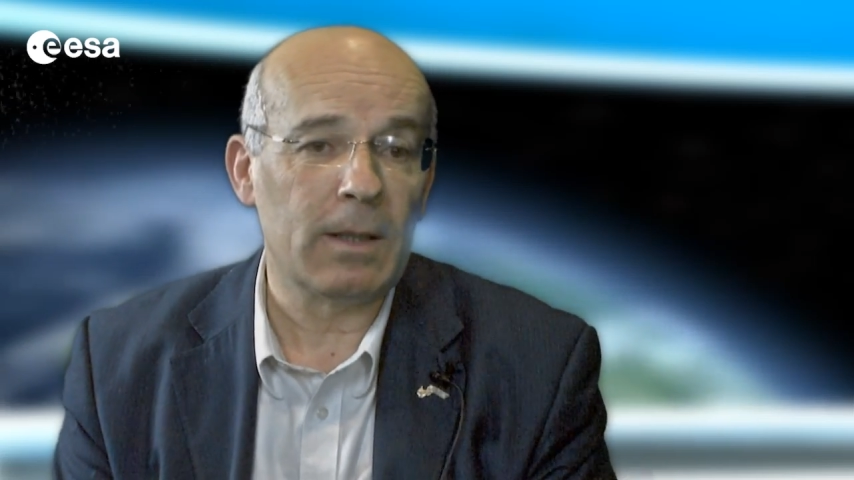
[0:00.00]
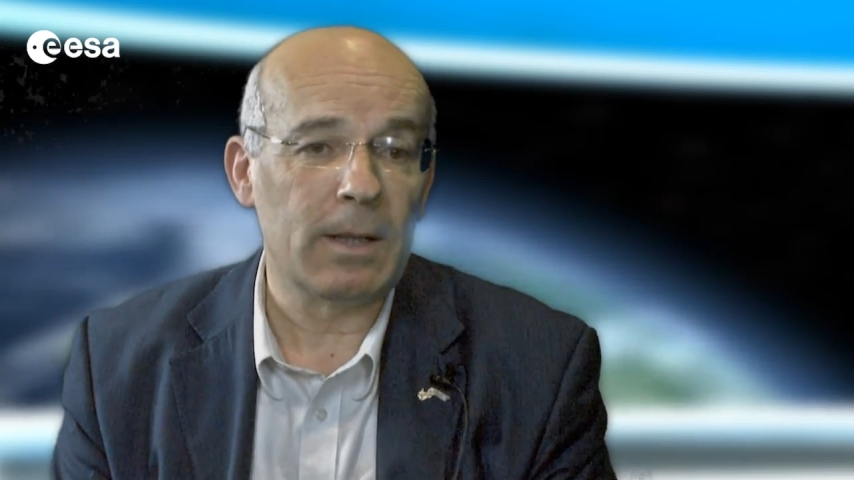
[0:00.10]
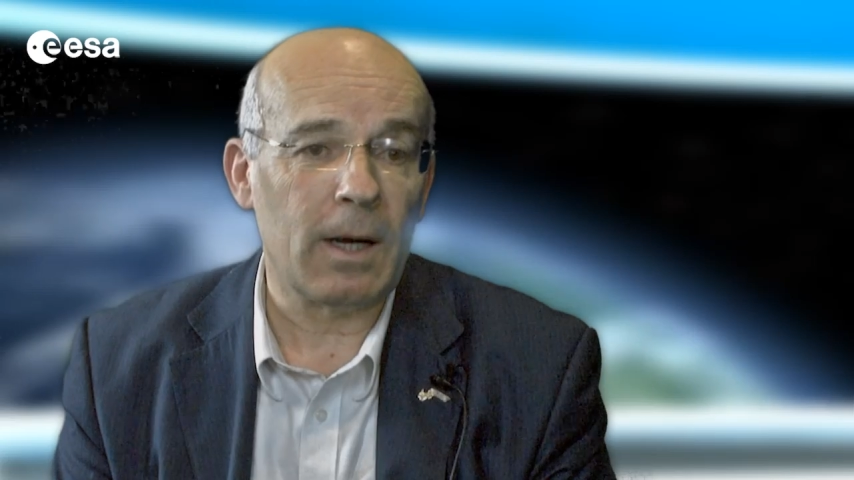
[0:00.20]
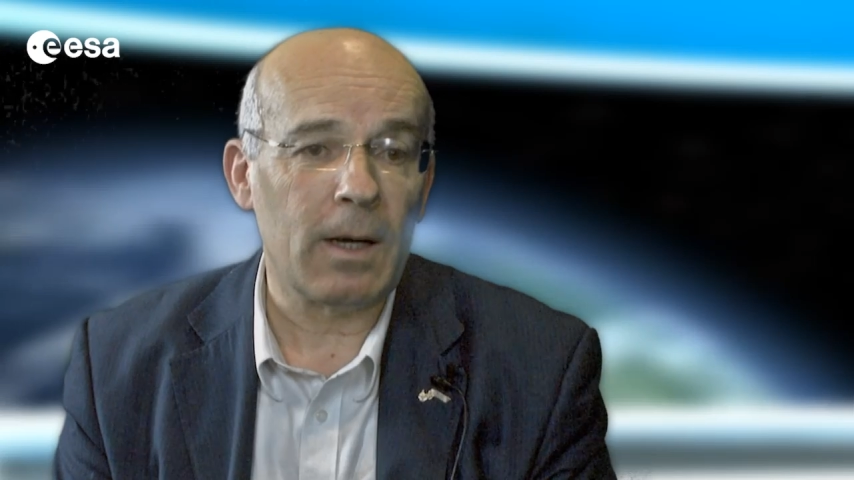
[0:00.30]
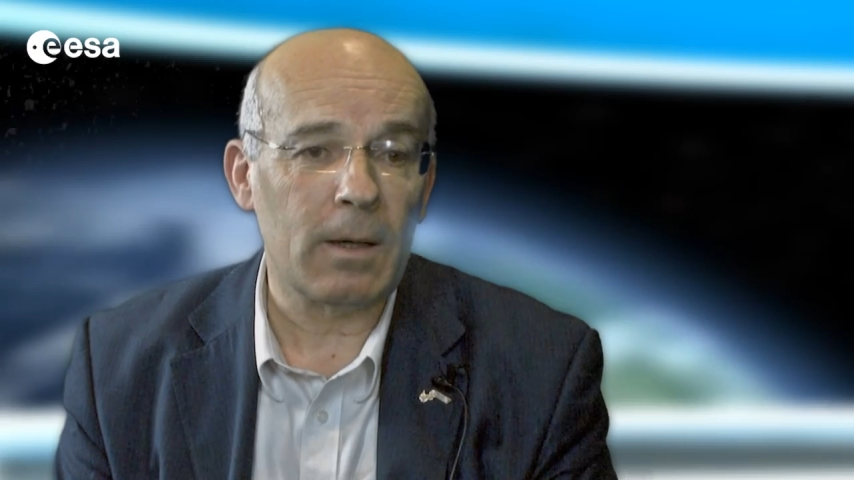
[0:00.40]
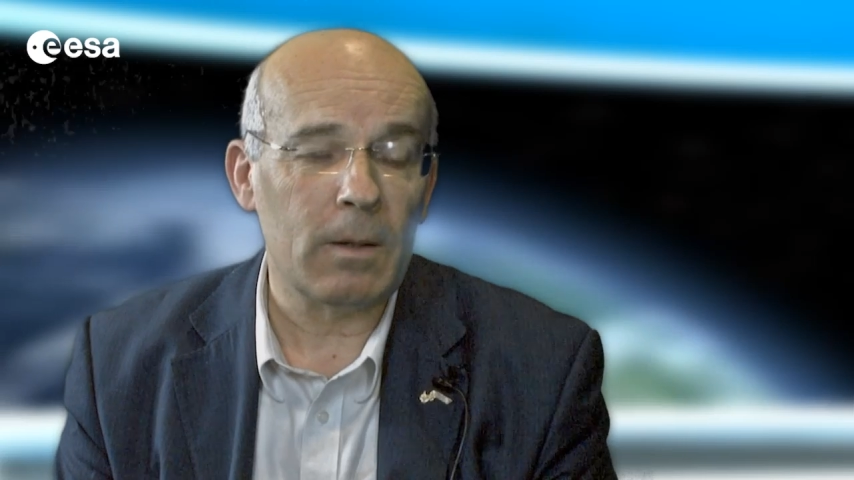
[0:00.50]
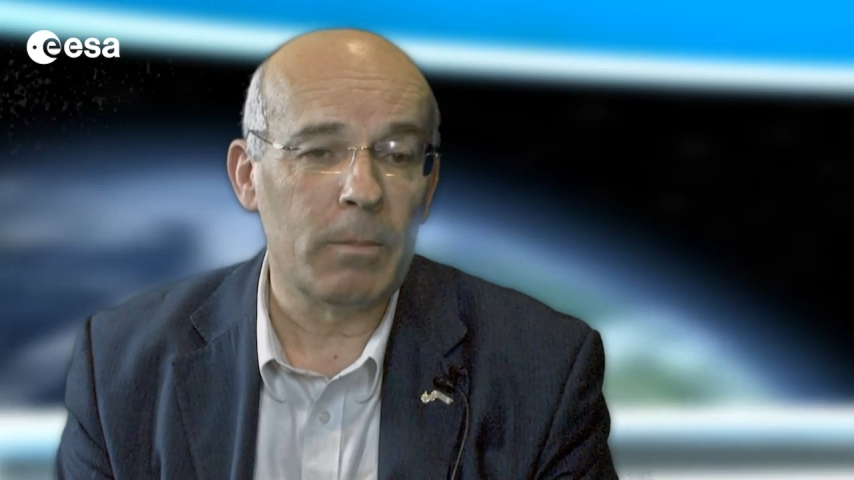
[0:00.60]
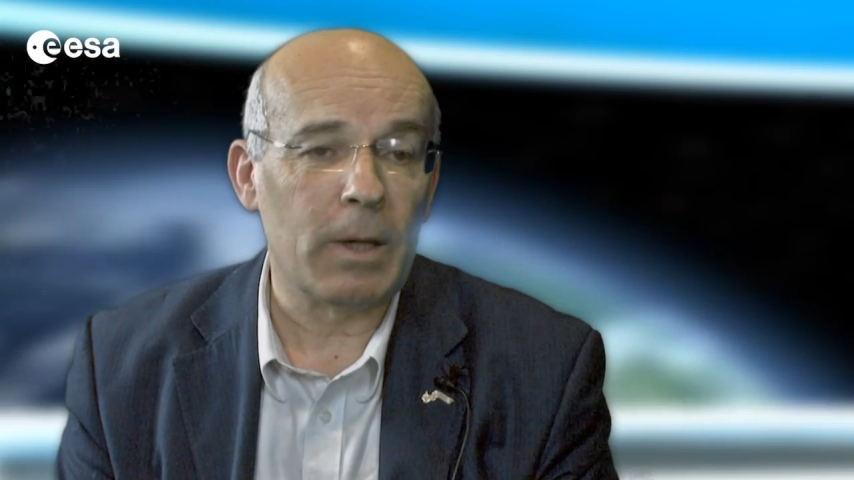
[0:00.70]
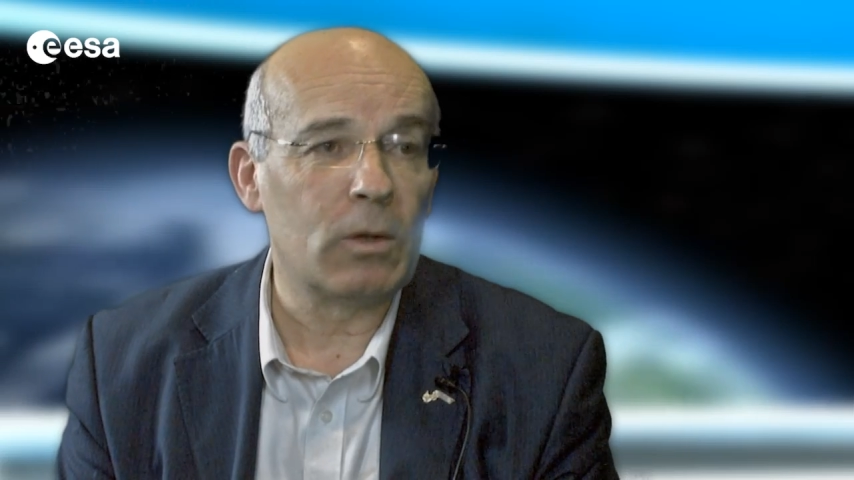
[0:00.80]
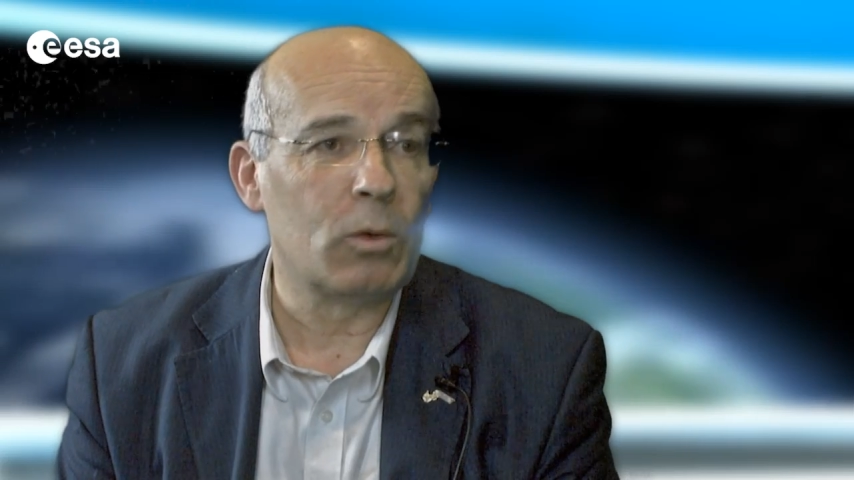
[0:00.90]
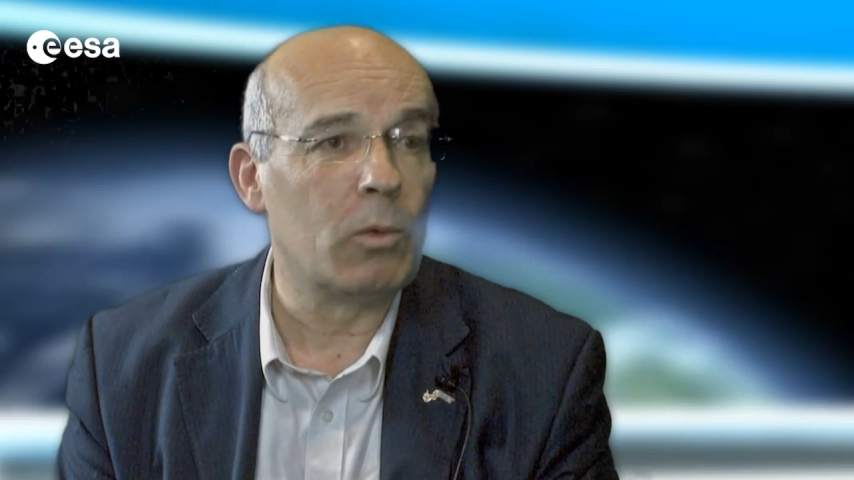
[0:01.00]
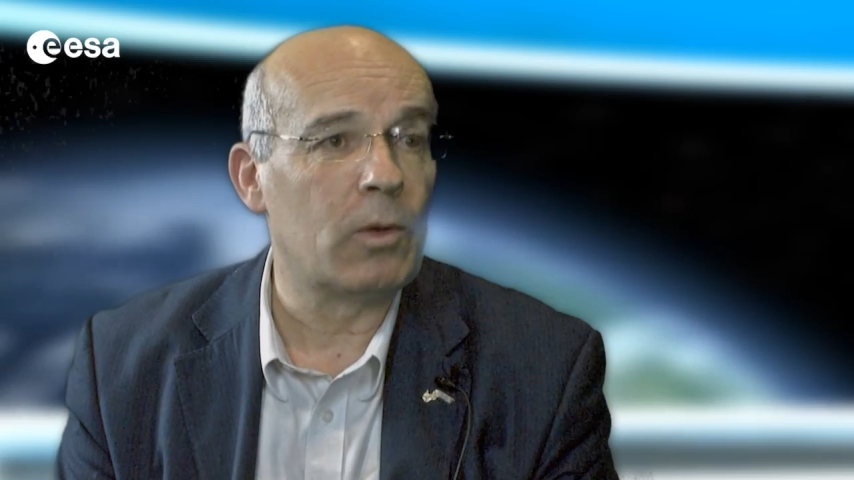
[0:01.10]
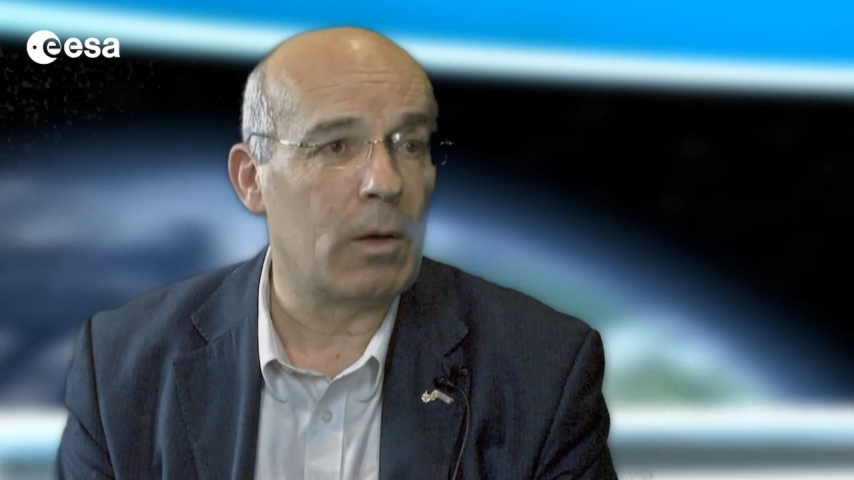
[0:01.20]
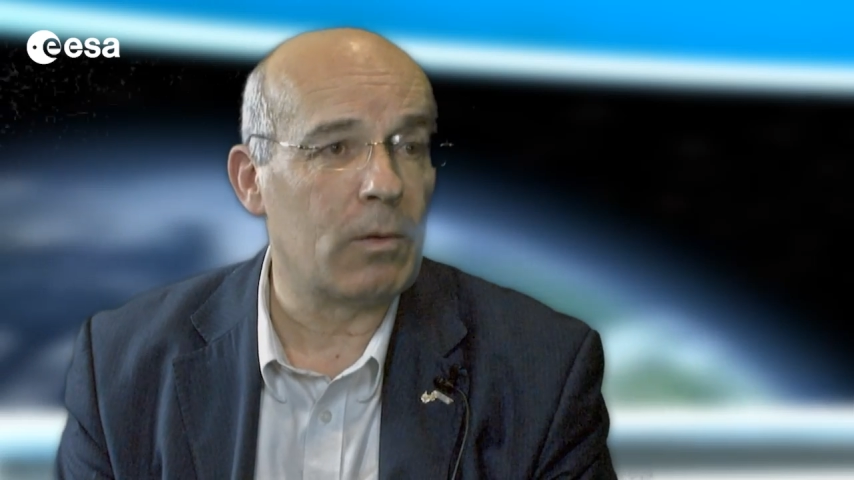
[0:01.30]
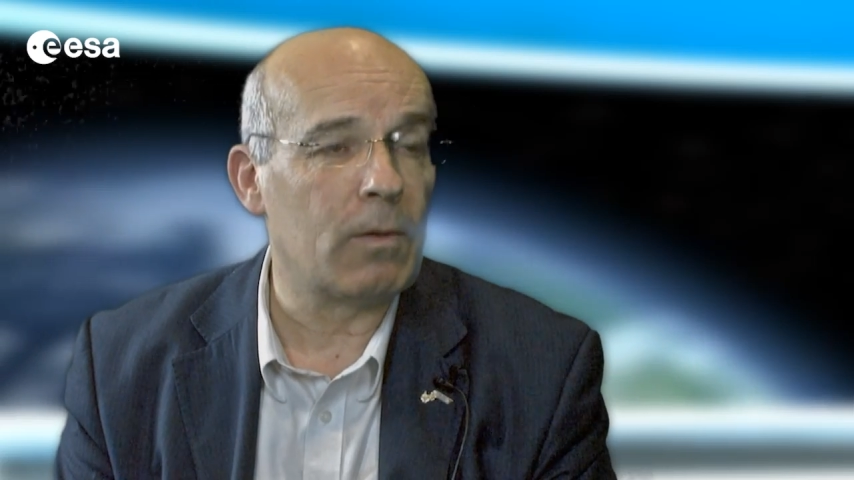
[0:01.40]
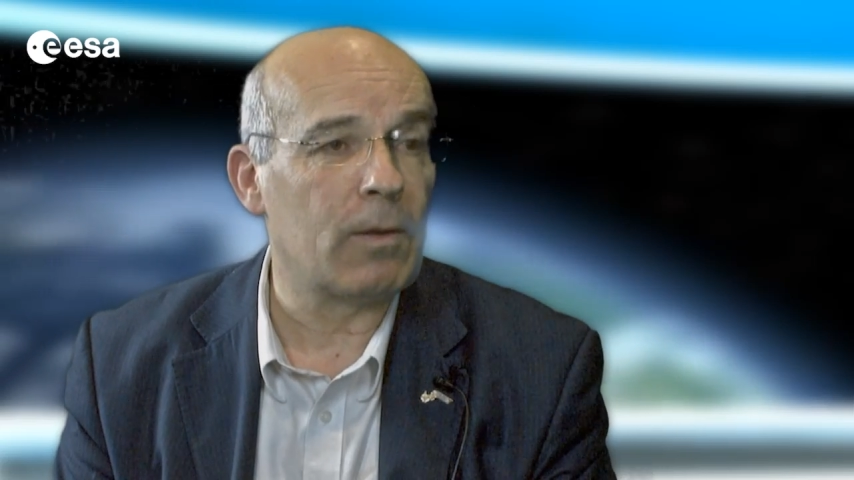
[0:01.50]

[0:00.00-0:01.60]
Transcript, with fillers: that there are about 2,000